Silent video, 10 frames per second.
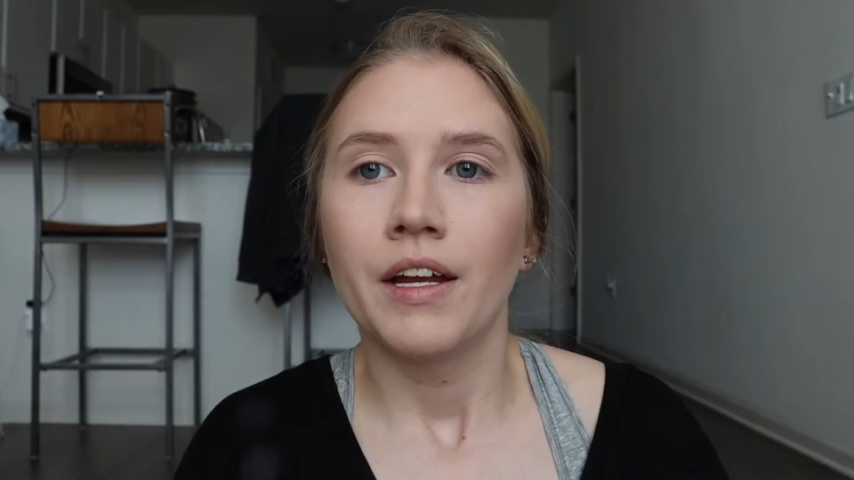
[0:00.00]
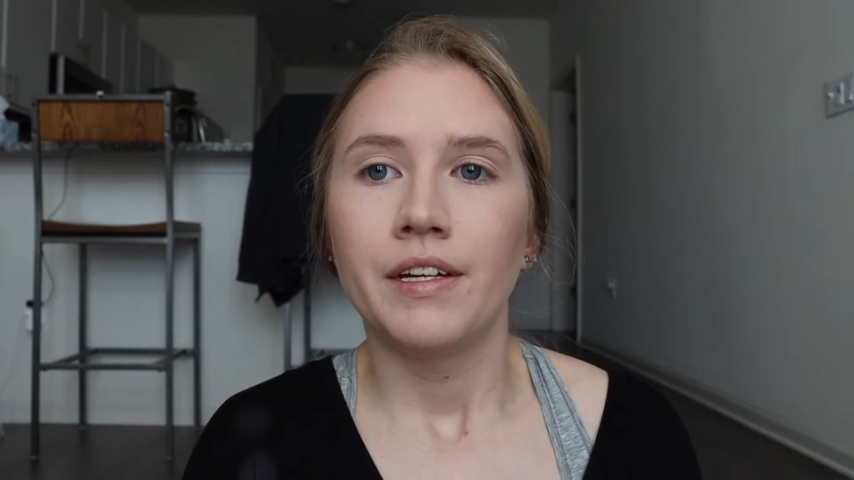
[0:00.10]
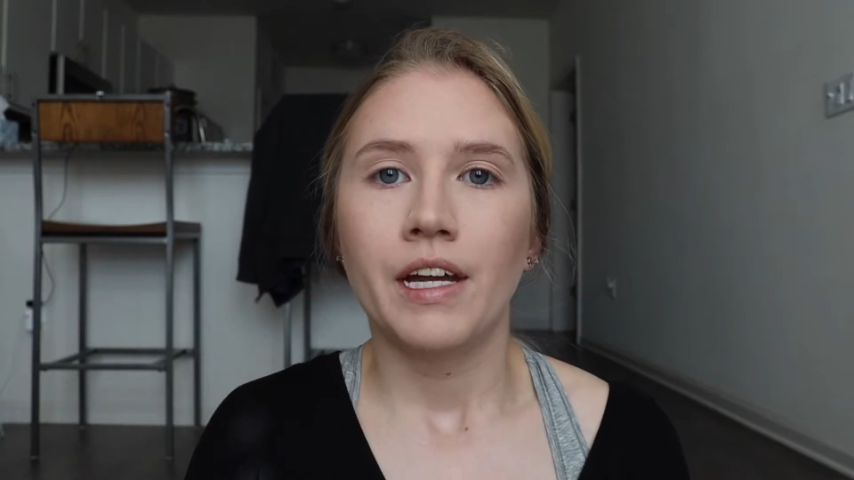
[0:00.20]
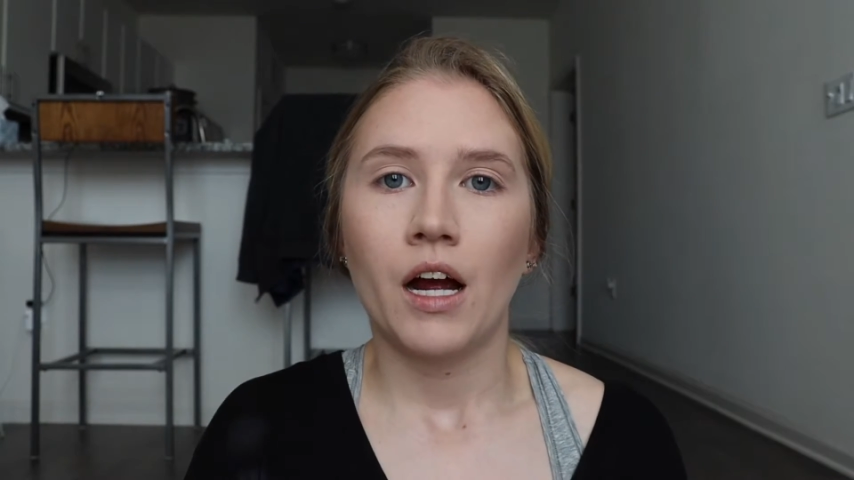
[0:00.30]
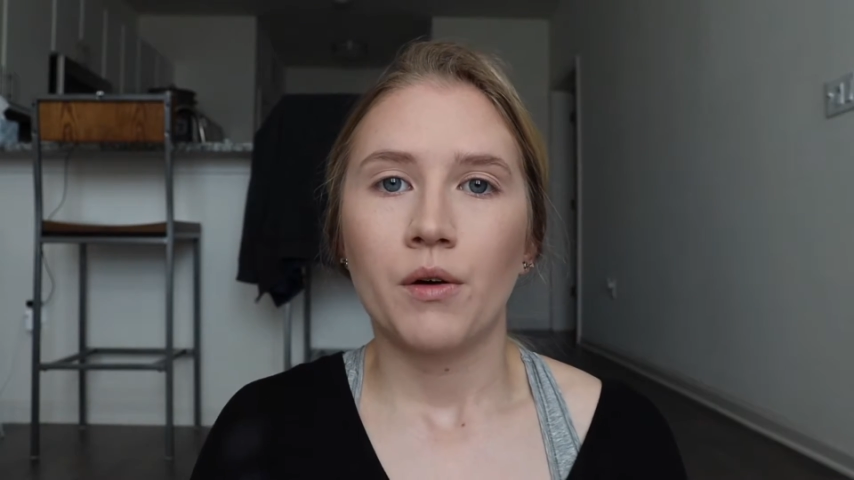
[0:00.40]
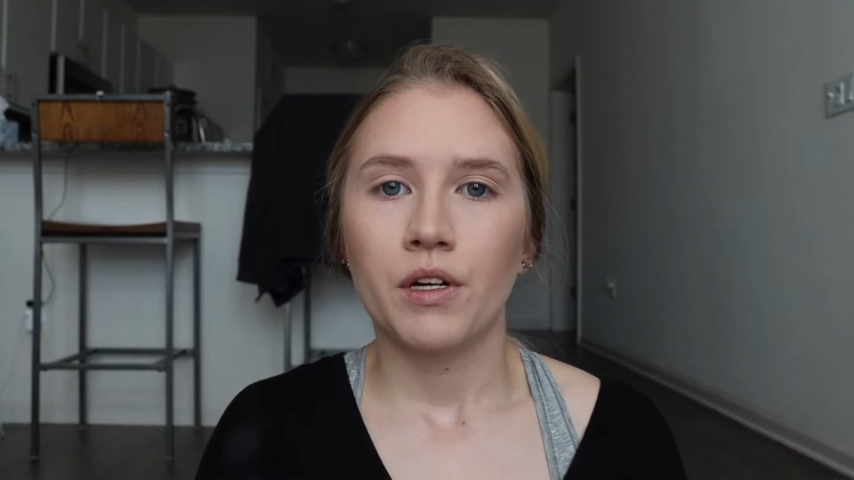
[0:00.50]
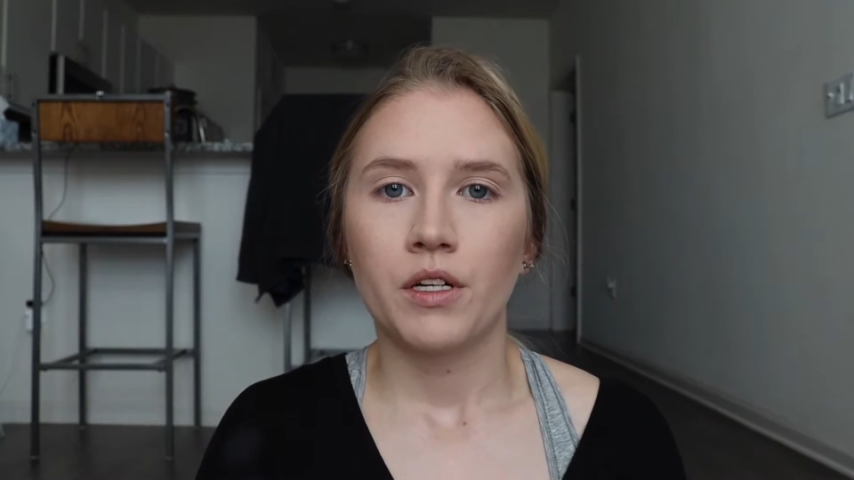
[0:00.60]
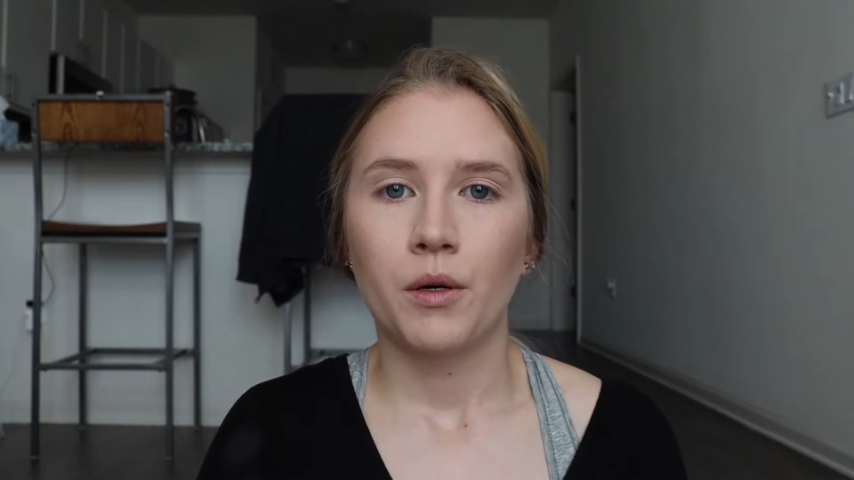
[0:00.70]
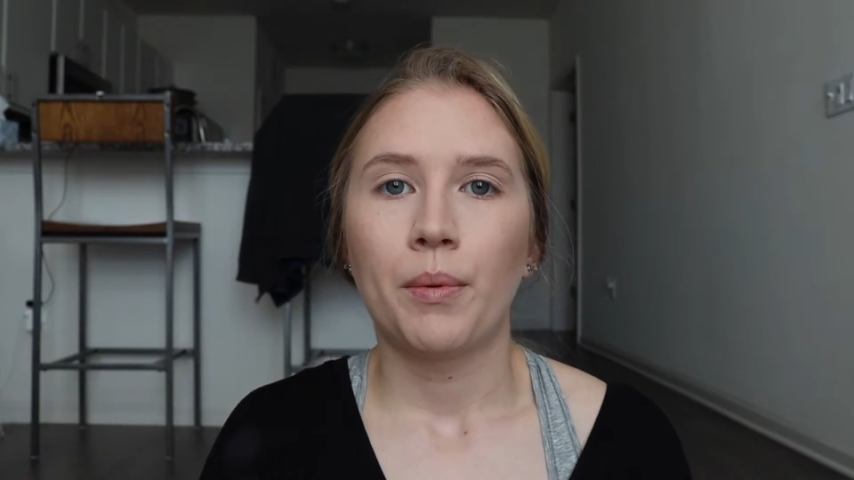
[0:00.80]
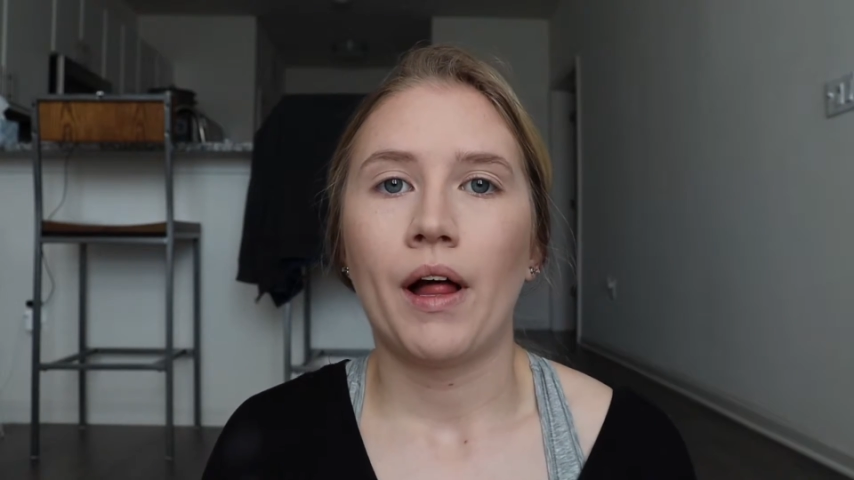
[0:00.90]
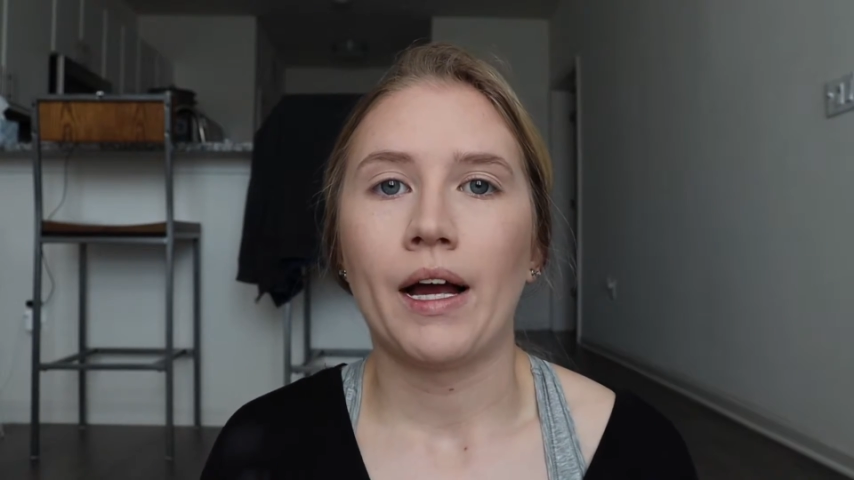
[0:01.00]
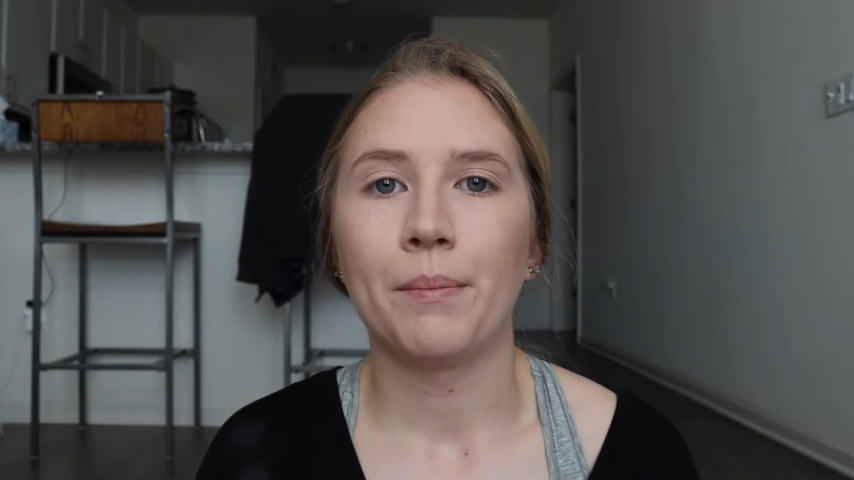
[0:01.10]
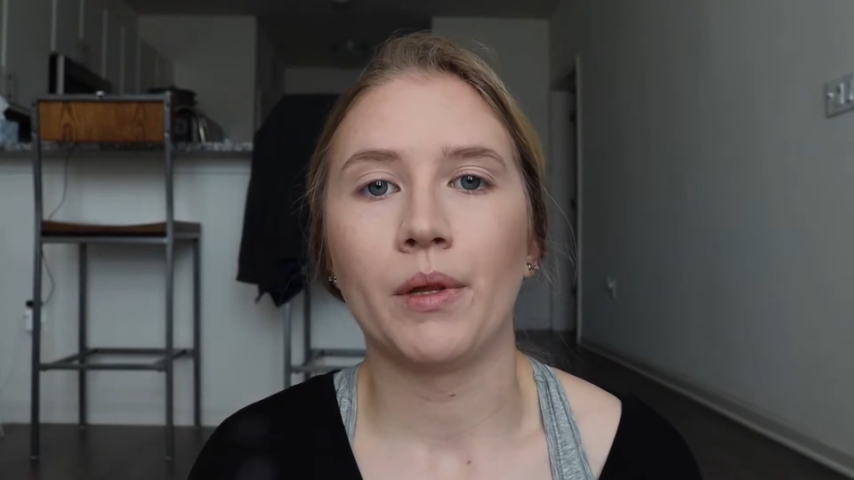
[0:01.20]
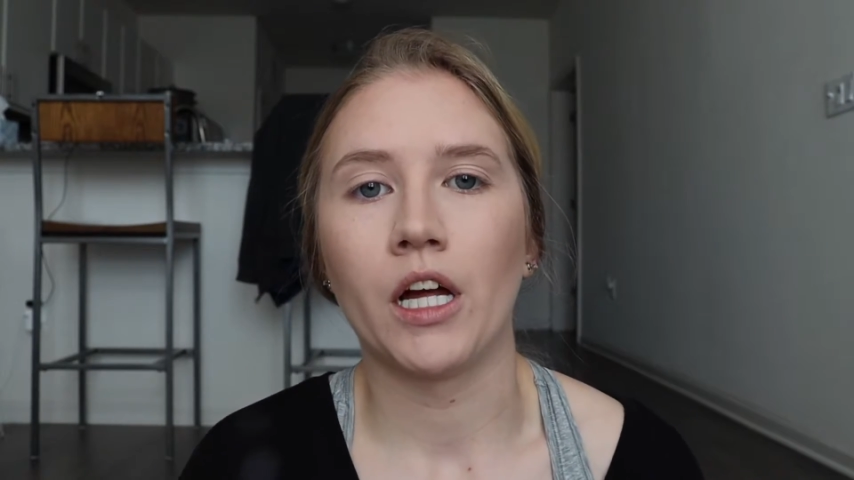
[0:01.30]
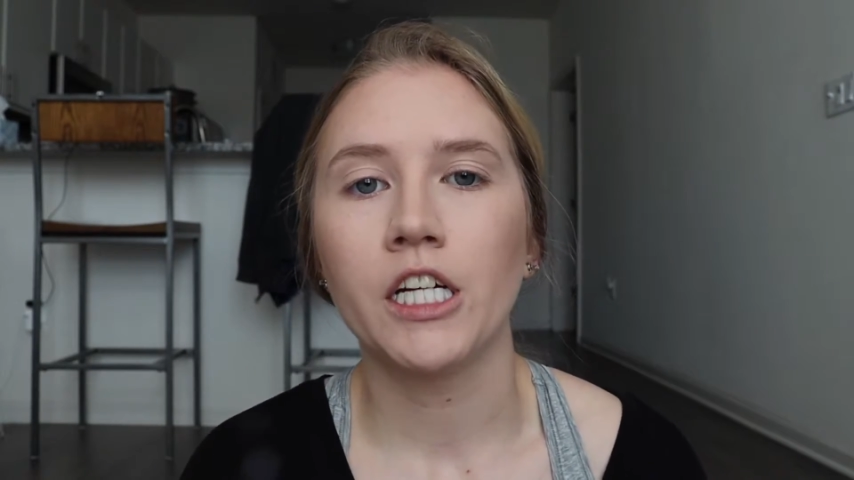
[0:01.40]
Now we're going to apply
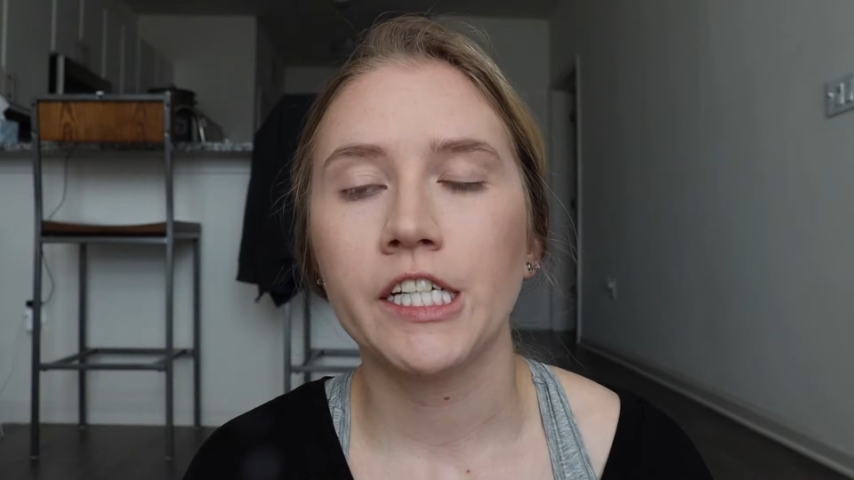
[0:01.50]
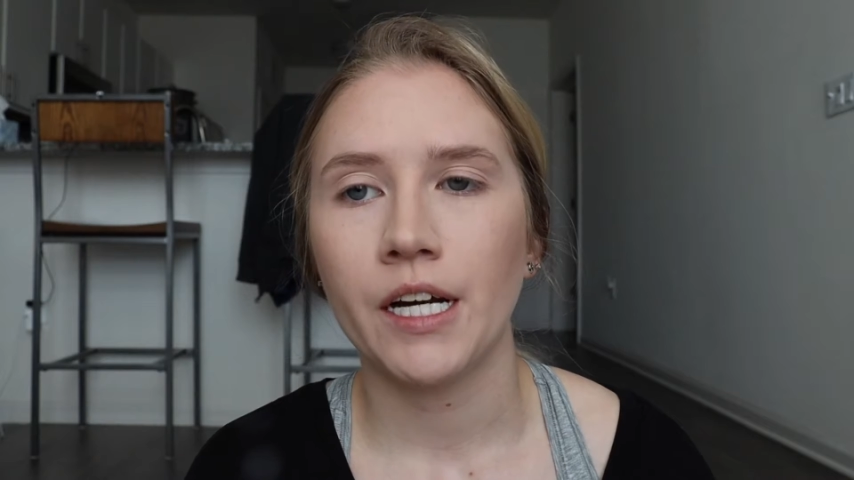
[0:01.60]
blush.